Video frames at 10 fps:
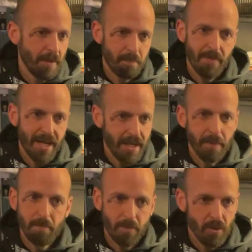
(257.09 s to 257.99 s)
very
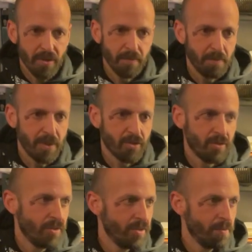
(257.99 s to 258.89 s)
important person
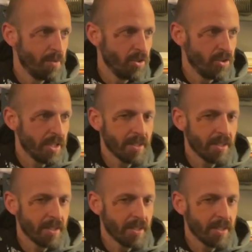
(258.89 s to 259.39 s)
on the project.